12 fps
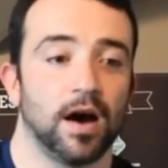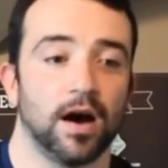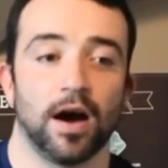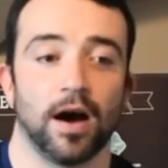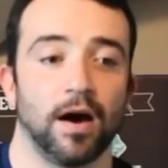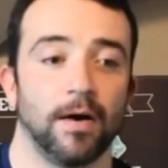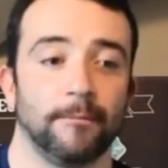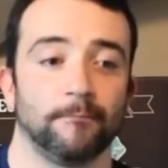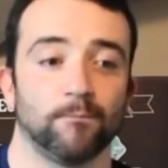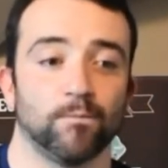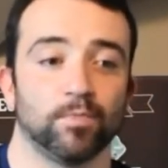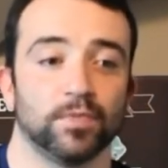
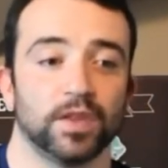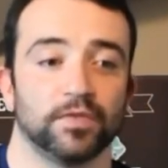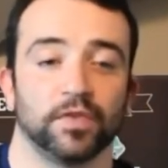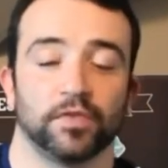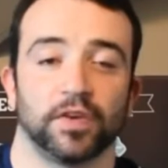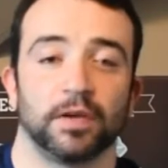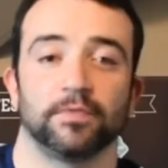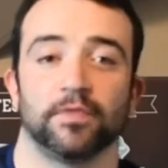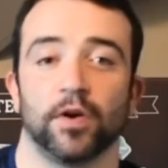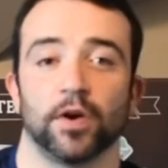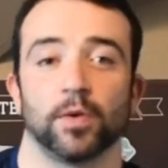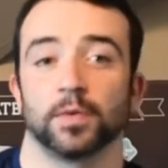full frame
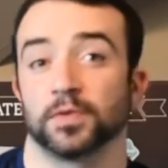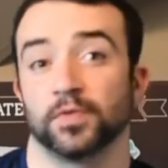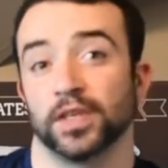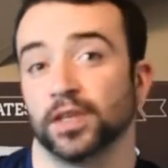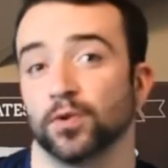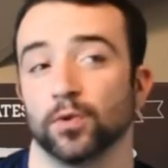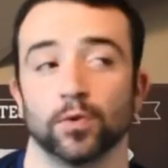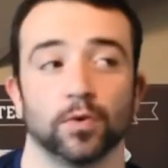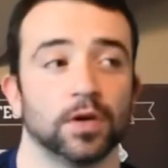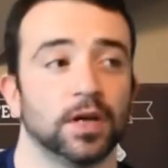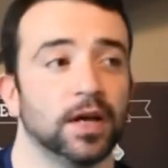photo. It was really cool.